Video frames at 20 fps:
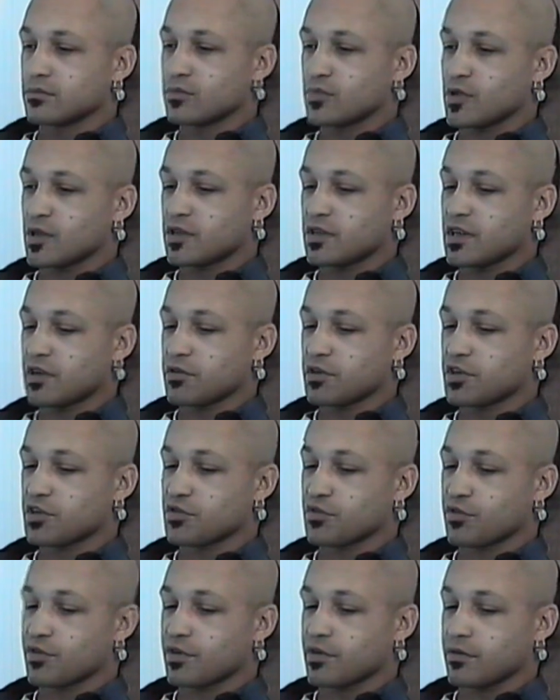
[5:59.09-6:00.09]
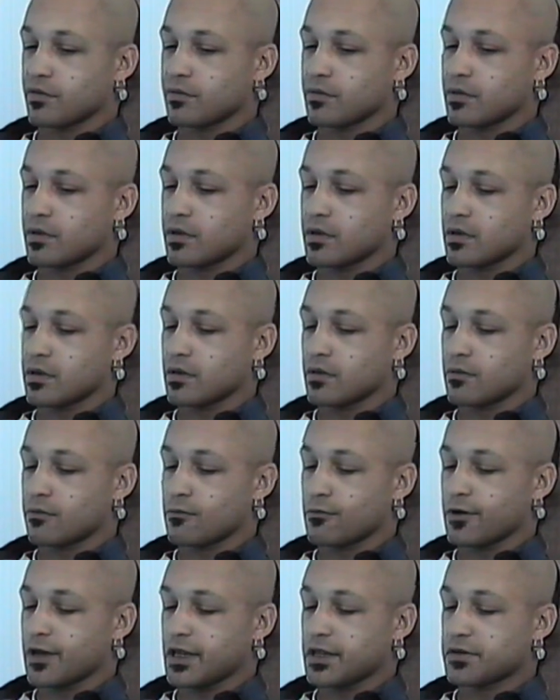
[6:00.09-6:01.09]
But territorial
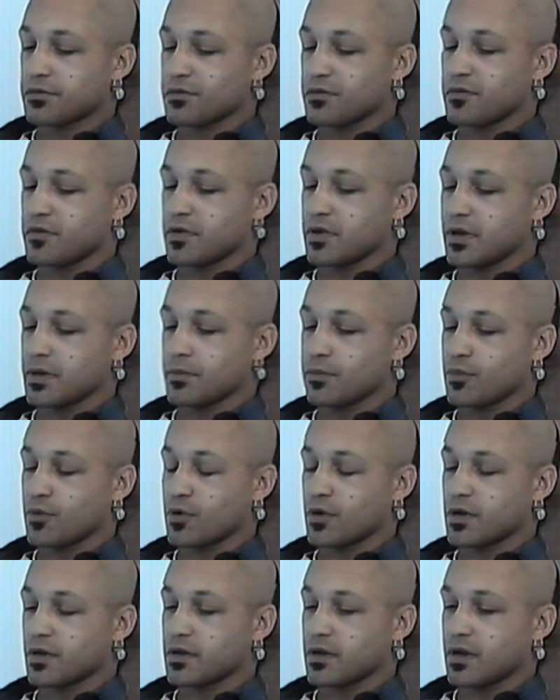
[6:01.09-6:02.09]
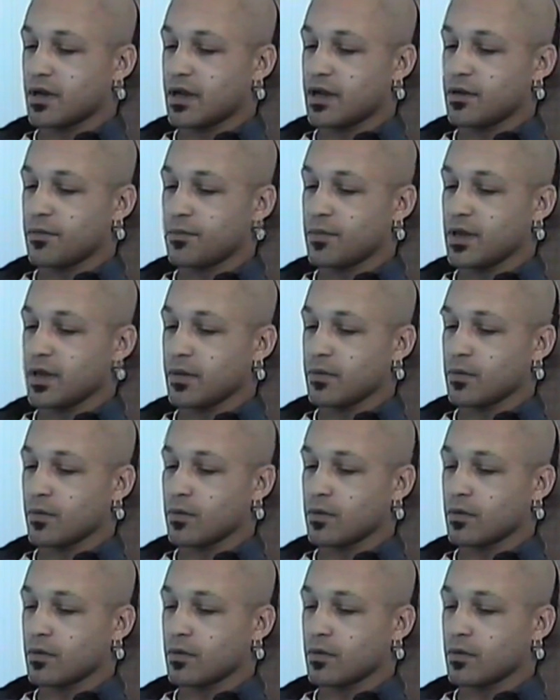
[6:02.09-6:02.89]
rights were very important to Native people,